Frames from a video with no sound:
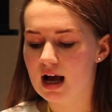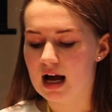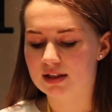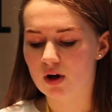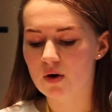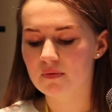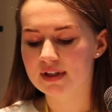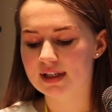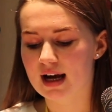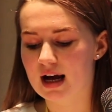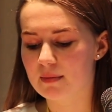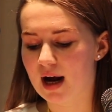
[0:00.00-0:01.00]
as over
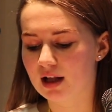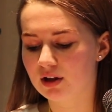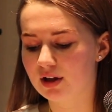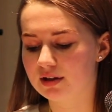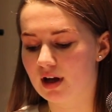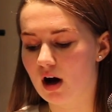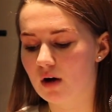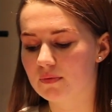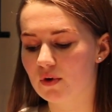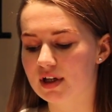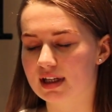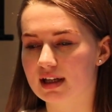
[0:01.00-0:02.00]
time I learned that our
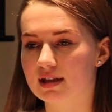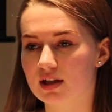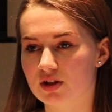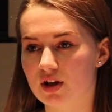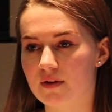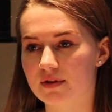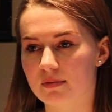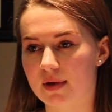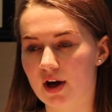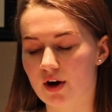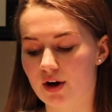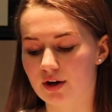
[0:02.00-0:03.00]
voices deserve to
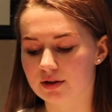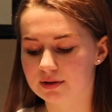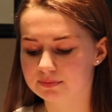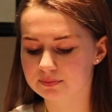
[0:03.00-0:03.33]
be heard.